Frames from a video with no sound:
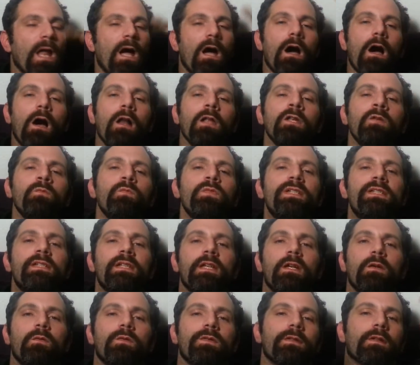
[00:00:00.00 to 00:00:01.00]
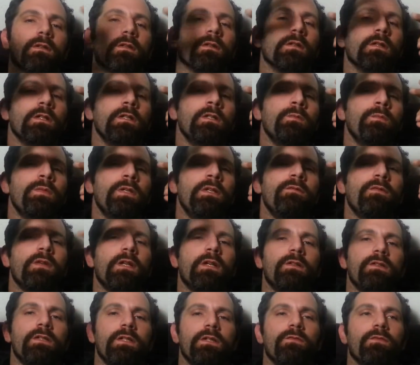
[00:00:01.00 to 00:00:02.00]
All it would take was a little bit of
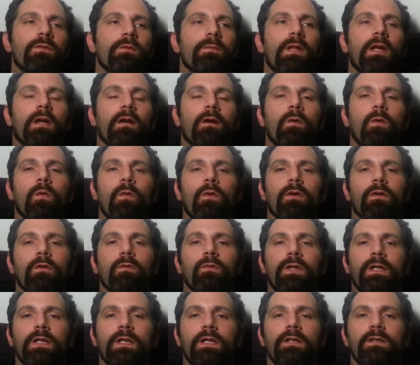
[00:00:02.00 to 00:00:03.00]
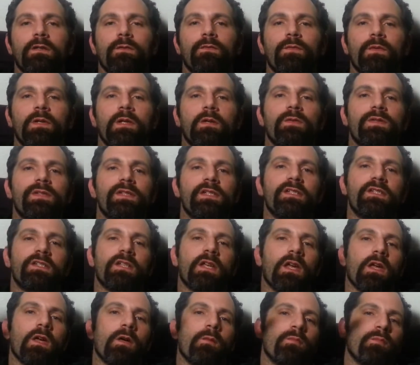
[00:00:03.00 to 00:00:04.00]
energy from that coil when he hit the frequency to
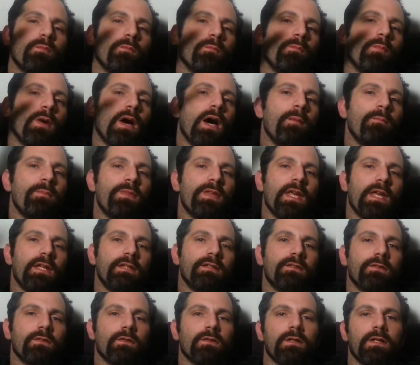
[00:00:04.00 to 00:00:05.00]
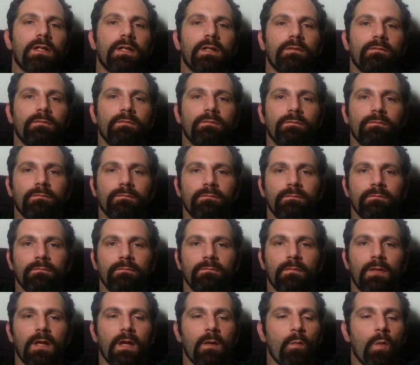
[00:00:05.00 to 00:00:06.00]
help pop that circuit.
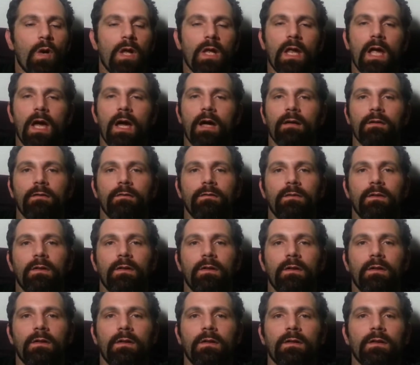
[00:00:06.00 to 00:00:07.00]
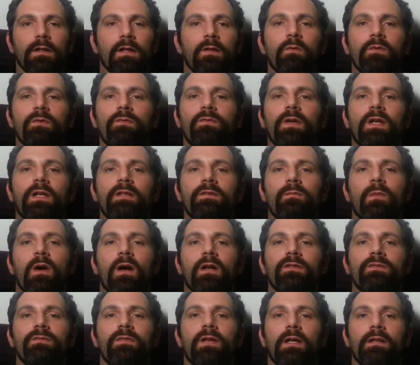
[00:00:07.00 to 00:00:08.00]
And voila, liquid phase
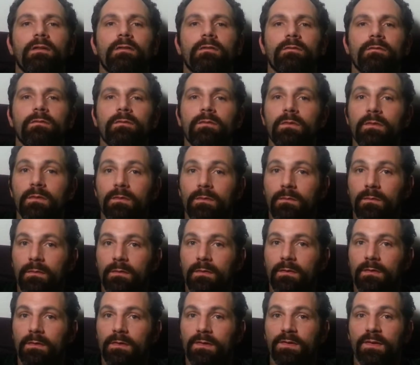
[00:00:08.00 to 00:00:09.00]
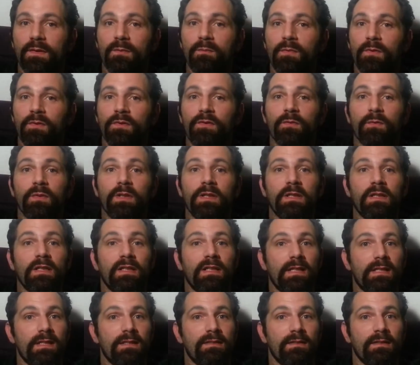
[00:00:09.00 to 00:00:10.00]
MOSFET. Simple, sweet,
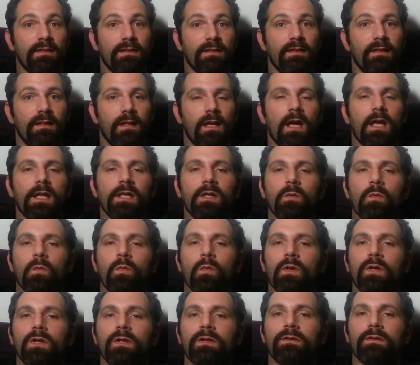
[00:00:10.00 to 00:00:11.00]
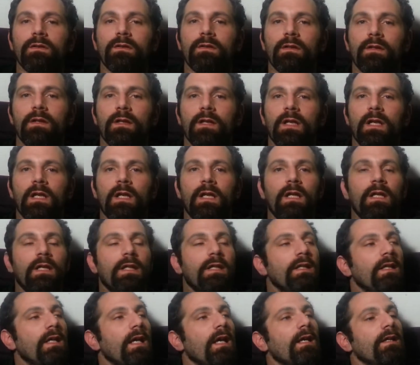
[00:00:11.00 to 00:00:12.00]
and easy, and it worked.
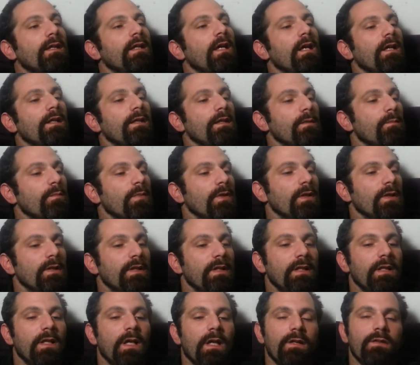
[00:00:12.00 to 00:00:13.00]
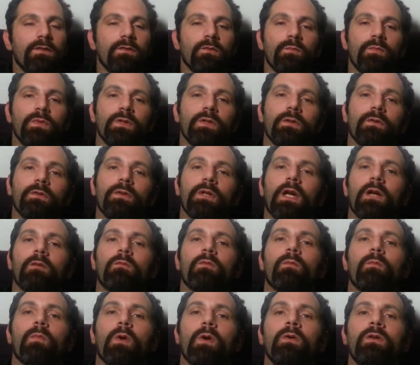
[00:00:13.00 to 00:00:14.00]
He had the ability to build a
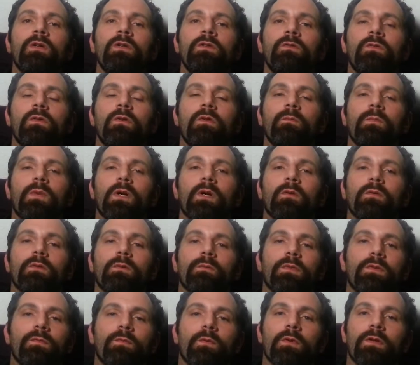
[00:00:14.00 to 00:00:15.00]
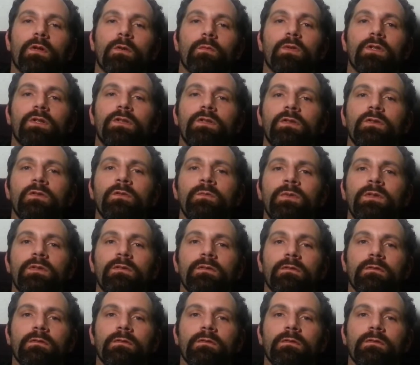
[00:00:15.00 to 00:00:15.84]
remote control boat before there were tubes